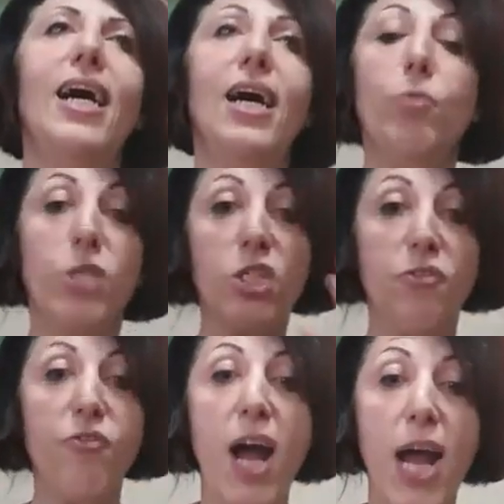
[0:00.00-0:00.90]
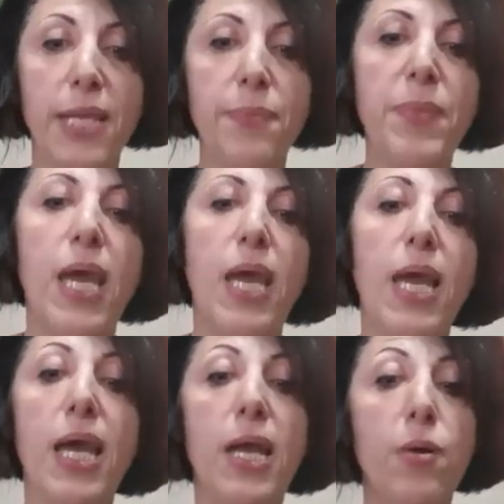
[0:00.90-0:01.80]
Which is fine,
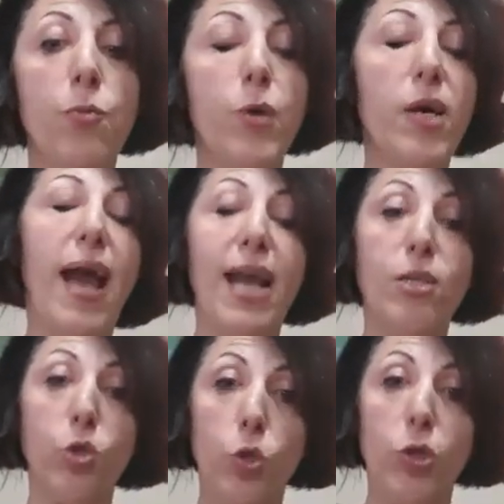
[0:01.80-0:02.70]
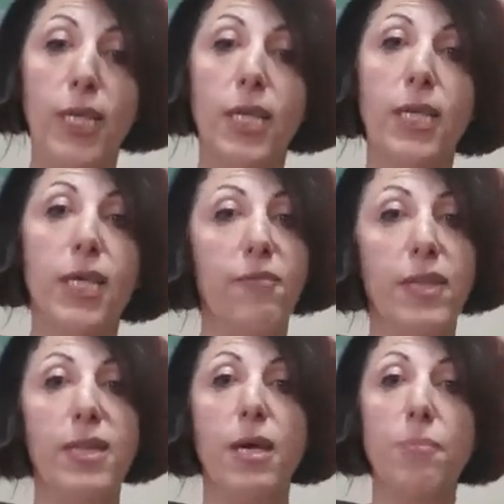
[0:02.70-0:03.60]
and we're actually
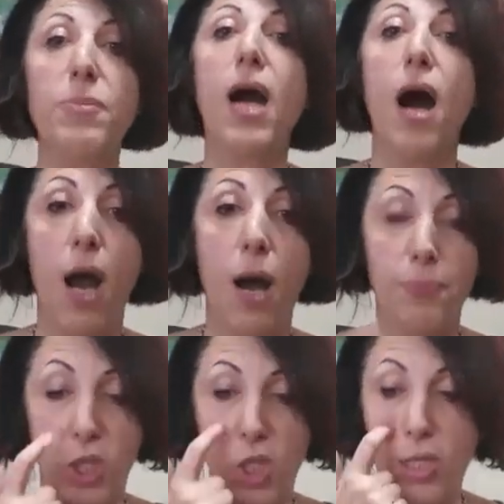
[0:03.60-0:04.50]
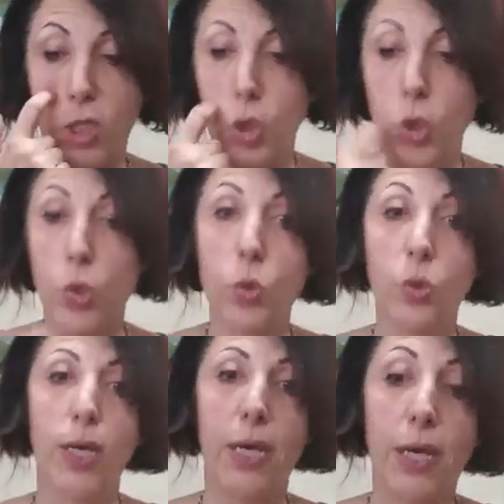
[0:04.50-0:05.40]
giving them the option
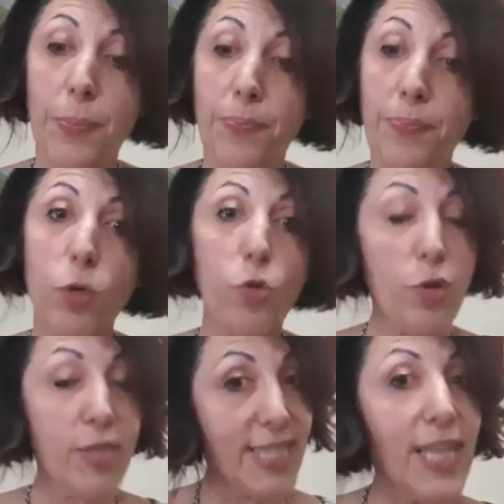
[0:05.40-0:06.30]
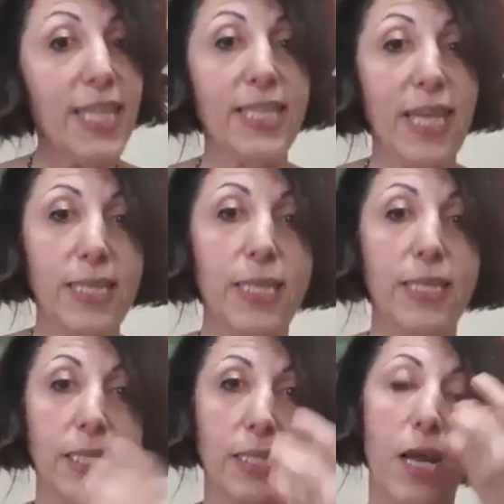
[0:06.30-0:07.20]
to, sell it at a
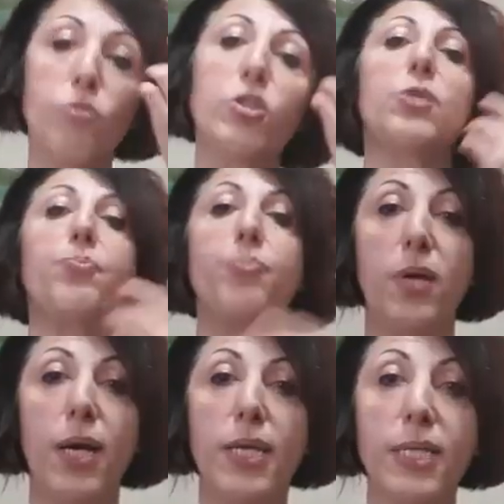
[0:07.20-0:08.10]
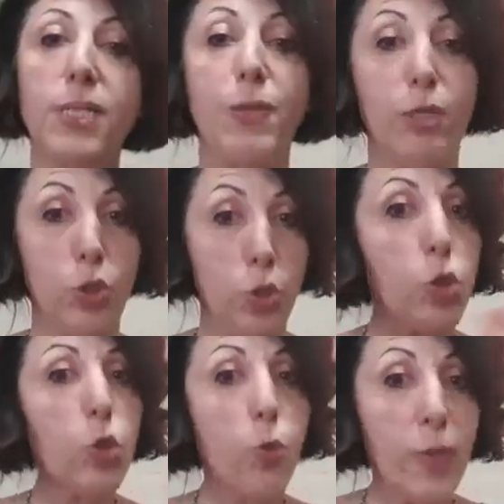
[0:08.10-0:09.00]
discounted price because,
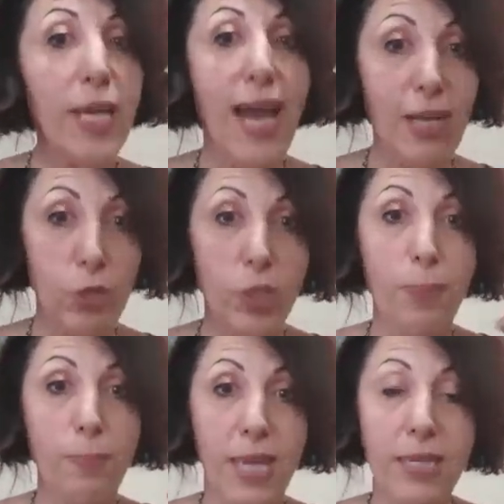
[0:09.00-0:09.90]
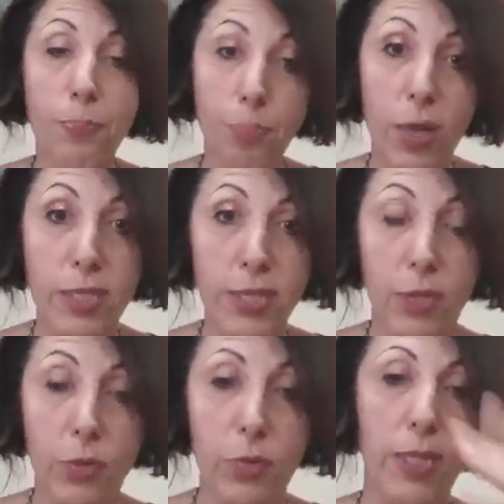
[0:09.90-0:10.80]
we actually made a price
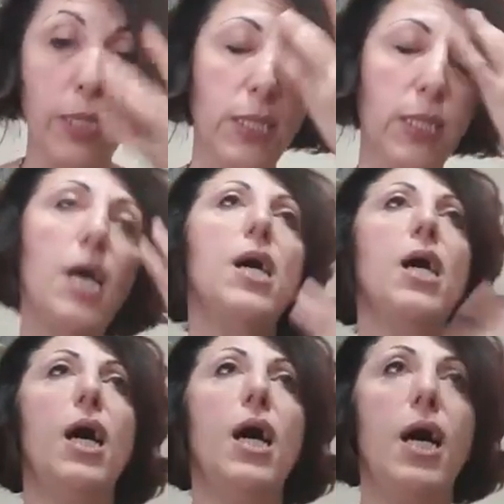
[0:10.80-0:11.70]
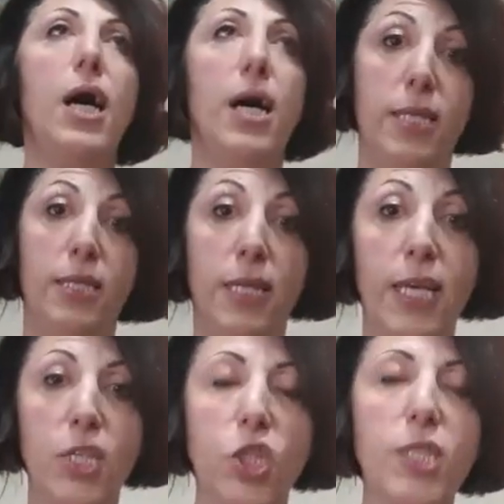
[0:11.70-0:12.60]
increase on the
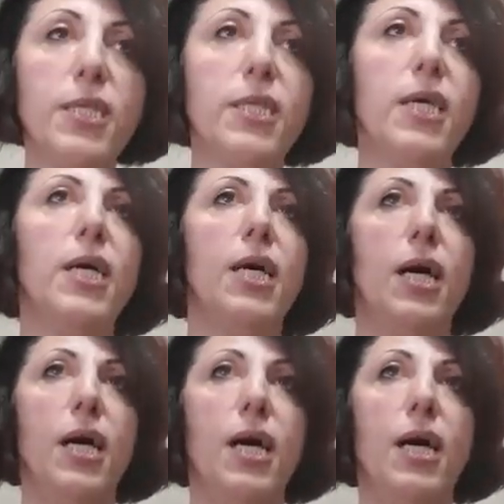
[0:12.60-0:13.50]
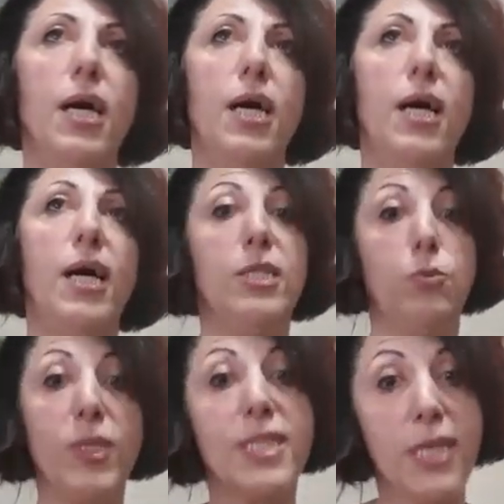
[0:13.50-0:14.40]
legend, as
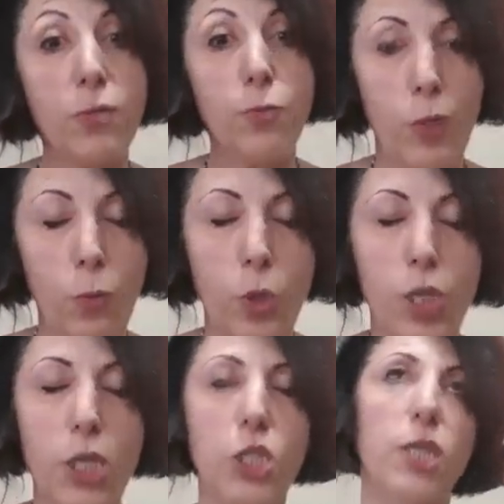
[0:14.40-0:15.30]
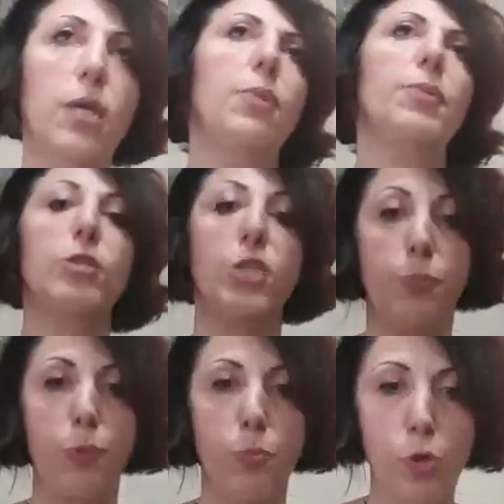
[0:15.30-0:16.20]
we said we would, because the
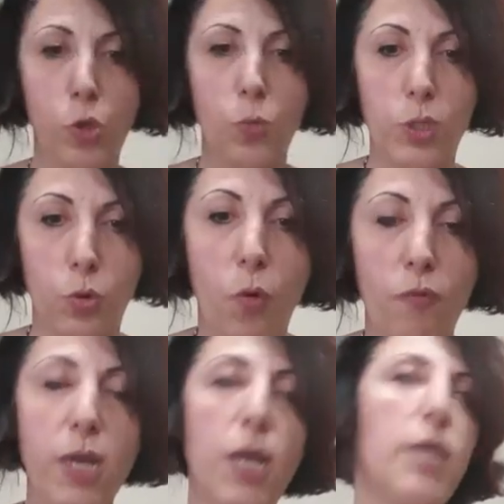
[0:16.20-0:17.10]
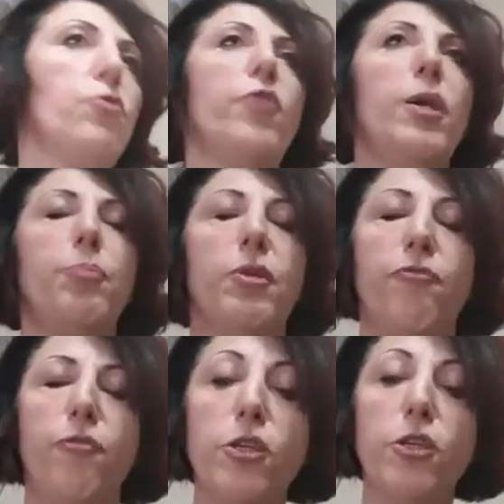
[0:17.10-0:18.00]
promotion was over as of April
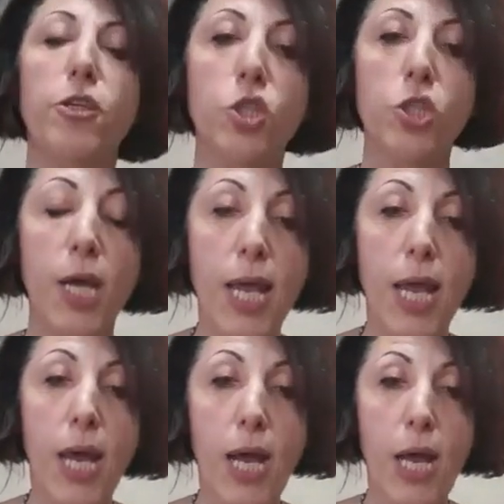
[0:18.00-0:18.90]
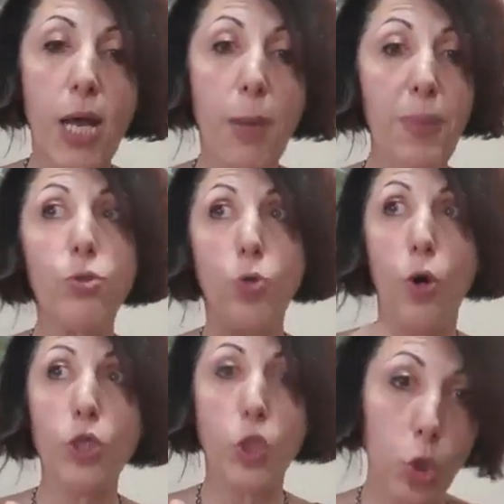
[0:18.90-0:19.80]
1st. But
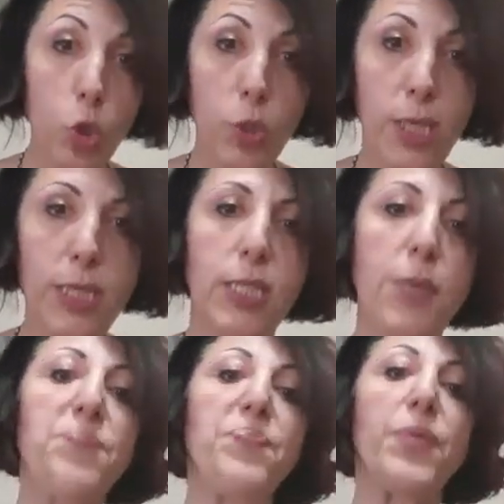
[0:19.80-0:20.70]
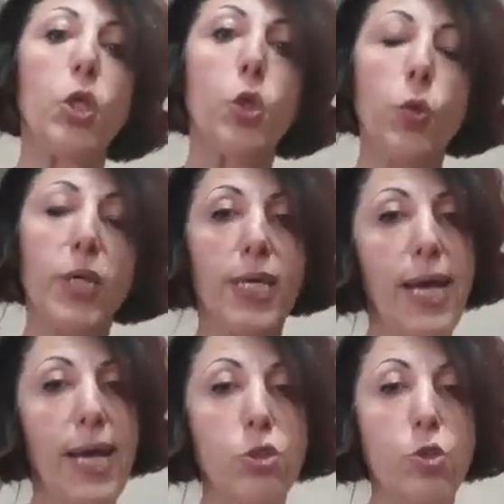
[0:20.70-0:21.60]
those units, you can
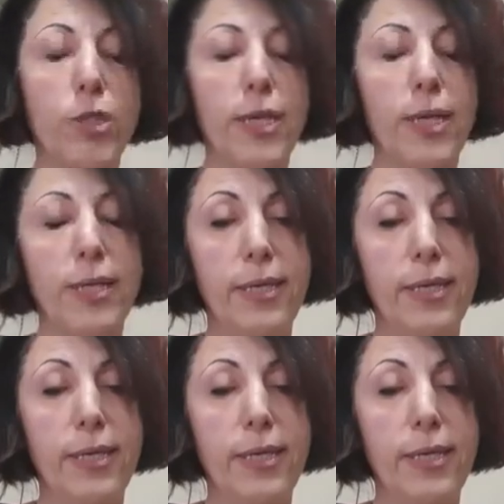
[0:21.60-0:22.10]
actually